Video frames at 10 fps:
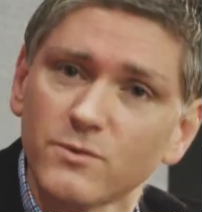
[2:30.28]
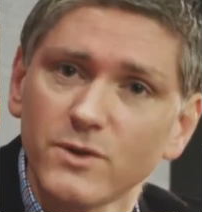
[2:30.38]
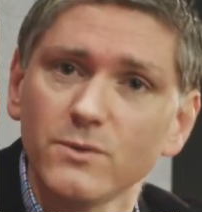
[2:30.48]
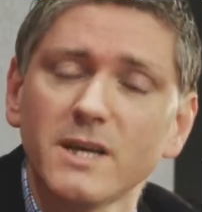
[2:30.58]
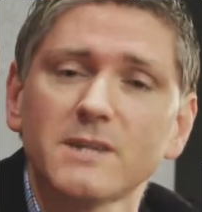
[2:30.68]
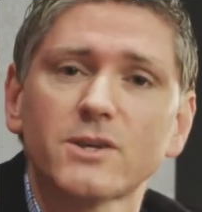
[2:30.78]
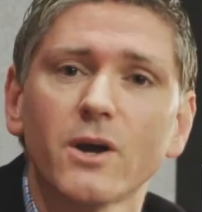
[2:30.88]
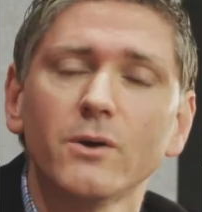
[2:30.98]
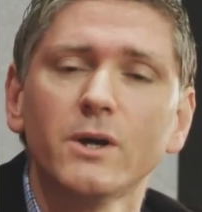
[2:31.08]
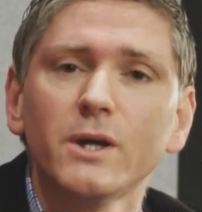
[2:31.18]
few years
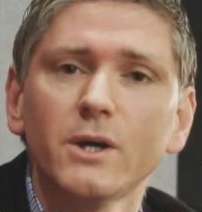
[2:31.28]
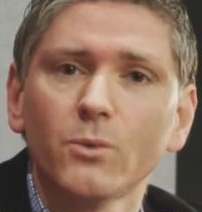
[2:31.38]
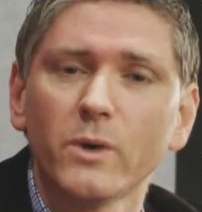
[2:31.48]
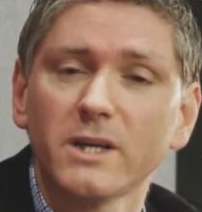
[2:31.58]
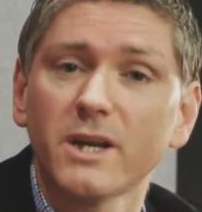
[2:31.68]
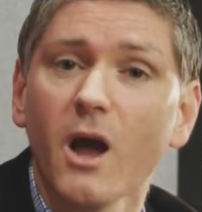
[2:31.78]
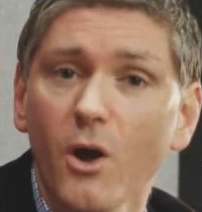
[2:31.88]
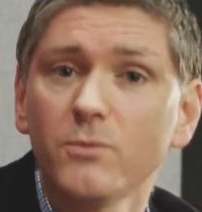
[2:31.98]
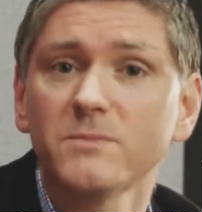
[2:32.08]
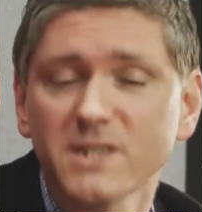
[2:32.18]
ago, we did a
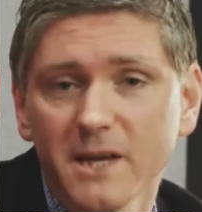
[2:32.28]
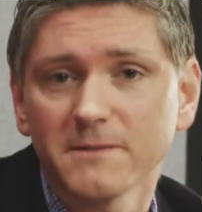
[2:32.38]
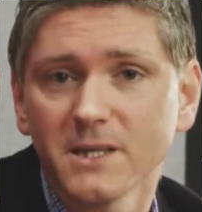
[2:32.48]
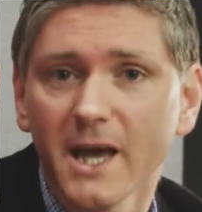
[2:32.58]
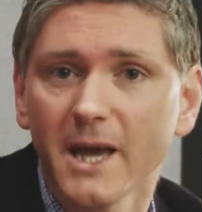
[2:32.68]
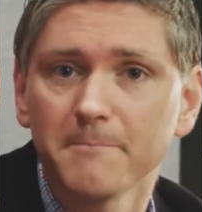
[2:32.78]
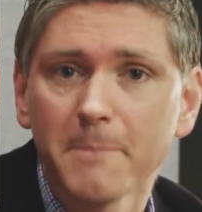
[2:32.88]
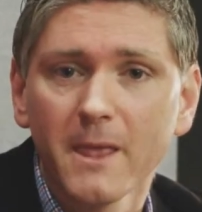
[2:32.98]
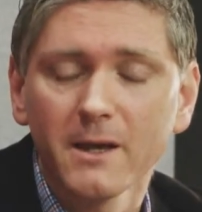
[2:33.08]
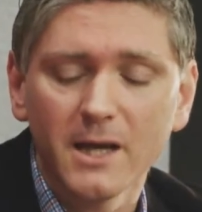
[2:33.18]
home safety game
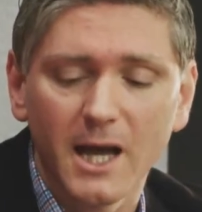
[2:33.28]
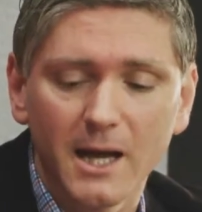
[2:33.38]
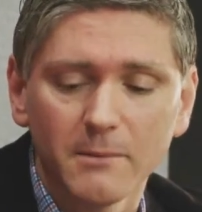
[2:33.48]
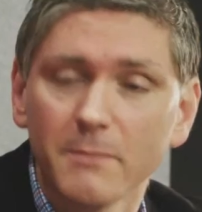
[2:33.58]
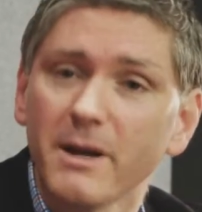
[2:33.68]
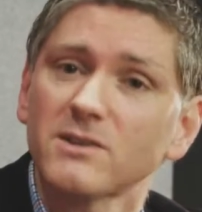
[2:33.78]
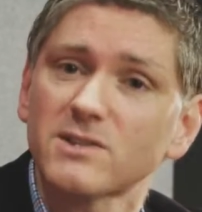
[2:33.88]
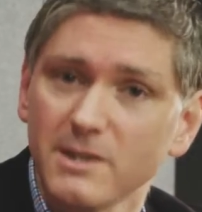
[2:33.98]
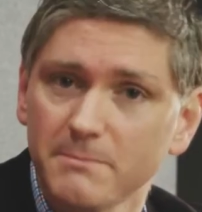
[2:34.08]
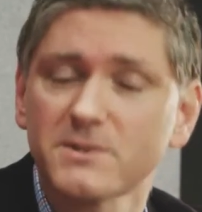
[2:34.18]
about
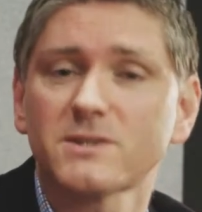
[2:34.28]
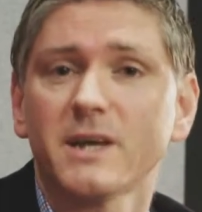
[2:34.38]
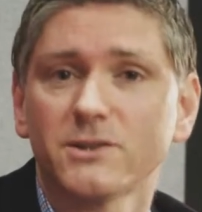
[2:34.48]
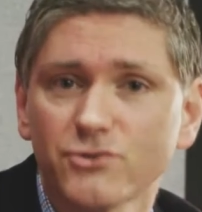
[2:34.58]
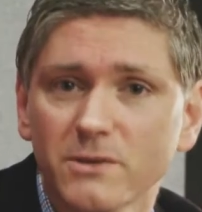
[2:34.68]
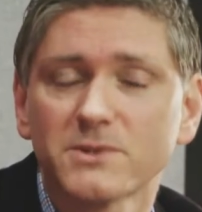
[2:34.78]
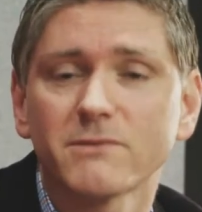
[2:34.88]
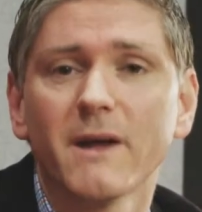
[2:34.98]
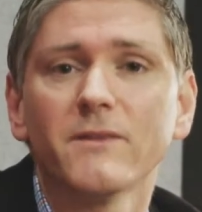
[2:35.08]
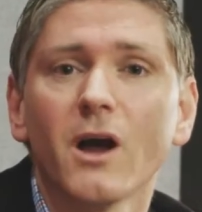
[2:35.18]
slips and trips
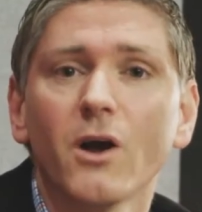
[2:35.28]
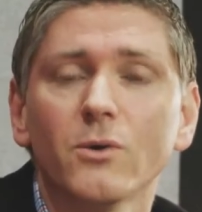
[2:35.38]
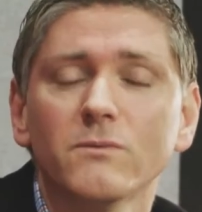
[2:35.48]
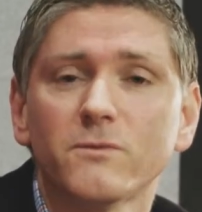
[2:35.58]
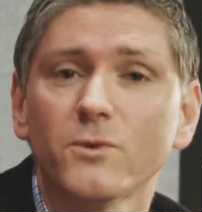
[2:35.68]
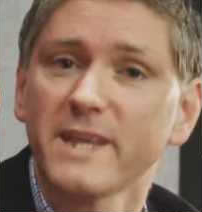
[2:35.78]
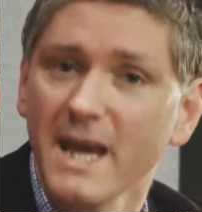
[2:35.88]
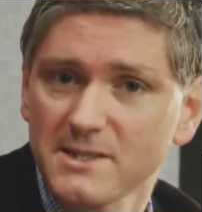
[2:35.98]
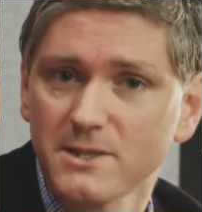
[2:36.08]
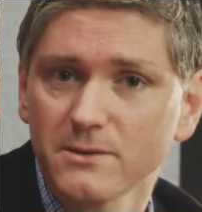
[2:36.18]
around the home for the
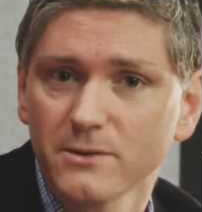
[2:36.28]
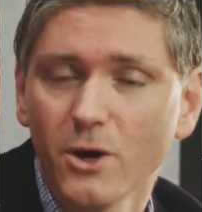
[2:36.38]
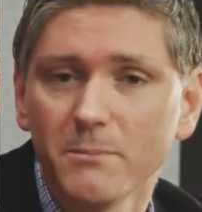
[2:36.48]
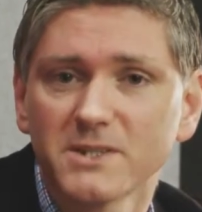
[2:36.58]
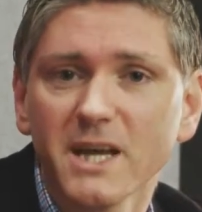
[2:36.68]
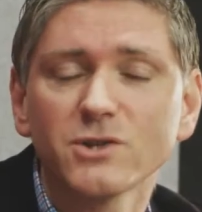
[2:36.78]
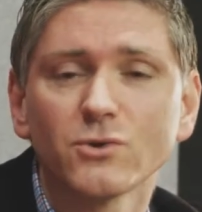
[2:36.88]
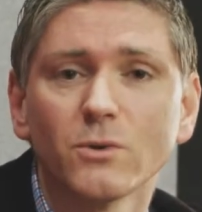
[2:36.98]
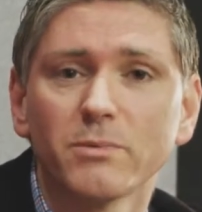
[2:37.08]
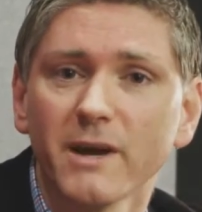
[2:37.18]
Accident Compensation
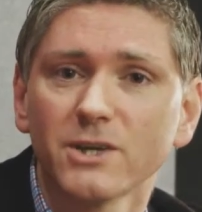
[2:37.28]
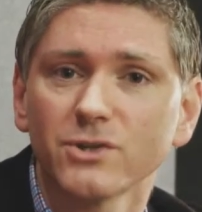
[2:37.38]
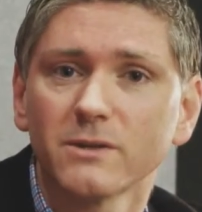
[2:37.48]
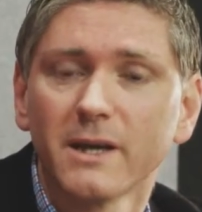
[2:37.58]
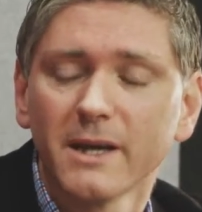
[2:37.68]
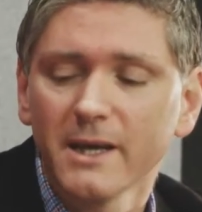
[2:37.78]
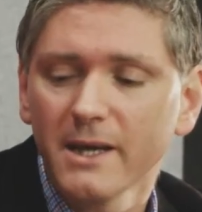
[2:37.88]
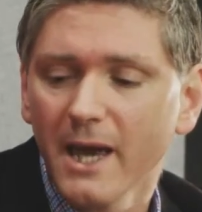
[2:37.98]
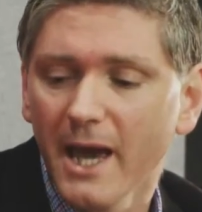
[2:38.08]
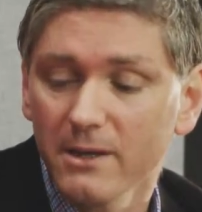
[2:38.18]
Corporation.
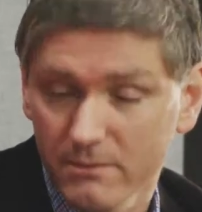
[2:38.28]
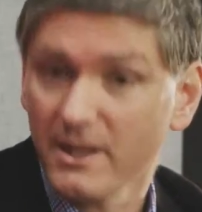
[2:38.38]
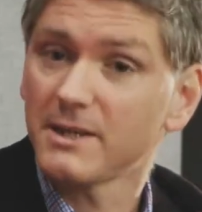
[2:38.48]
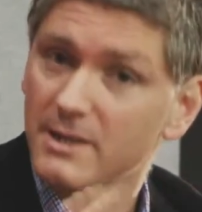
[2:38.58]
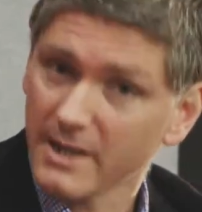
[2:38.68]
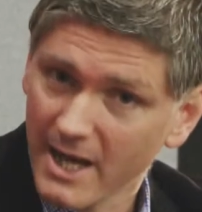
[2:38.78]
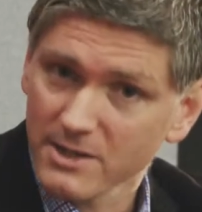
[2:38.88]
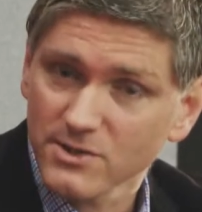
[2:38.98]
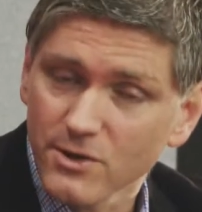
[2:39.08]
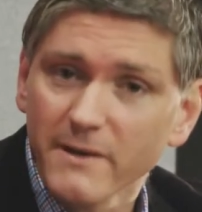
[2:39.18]
And they did a large
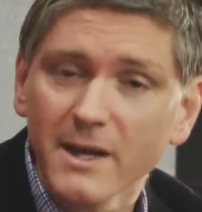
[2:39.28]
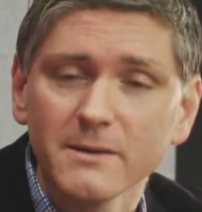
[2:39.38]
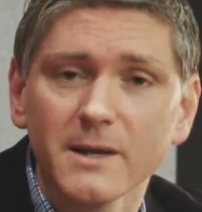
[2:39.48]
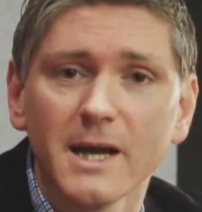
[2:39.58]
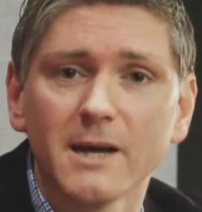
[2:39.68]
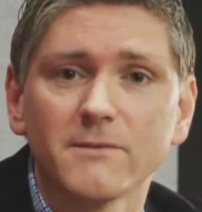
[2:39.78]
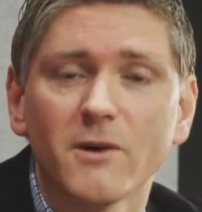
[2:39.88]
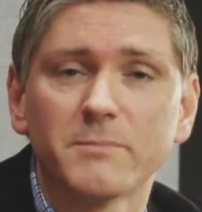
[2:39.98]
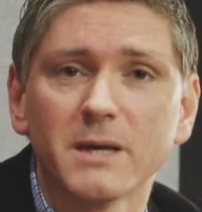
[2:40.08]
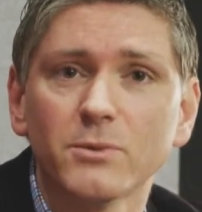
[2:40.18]
survey
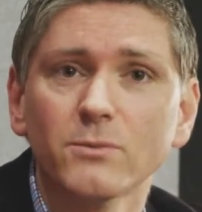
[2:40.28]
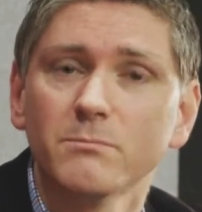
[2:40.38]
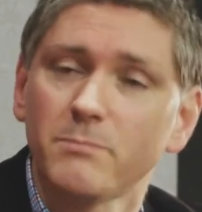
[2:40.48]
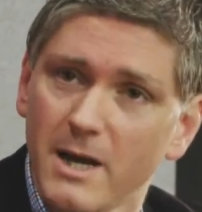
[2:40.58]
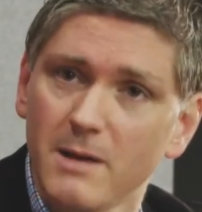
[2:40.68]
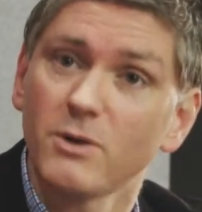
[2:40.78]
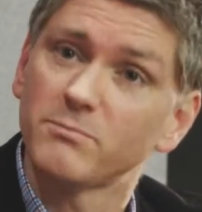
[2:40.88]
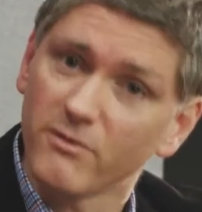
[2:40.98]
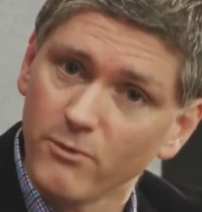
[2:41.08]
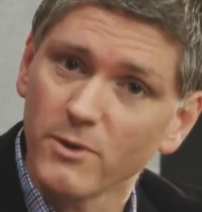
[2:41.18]
of people, both
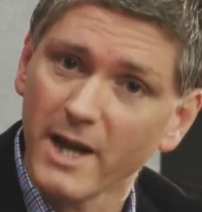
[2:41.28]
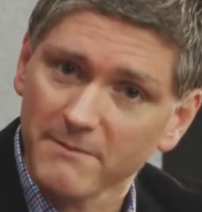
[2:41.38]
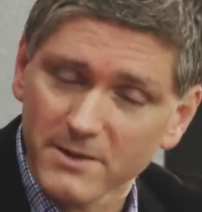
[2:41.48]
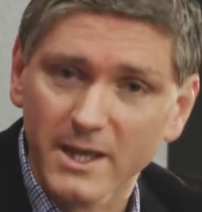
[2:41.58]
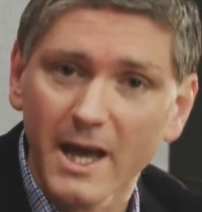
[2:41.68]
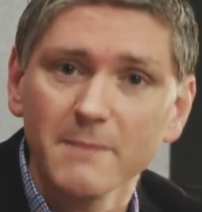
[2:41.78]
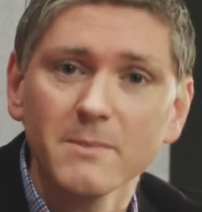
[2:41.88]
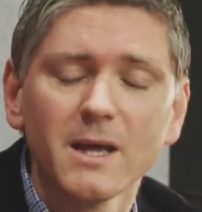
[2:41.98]
before and after the game.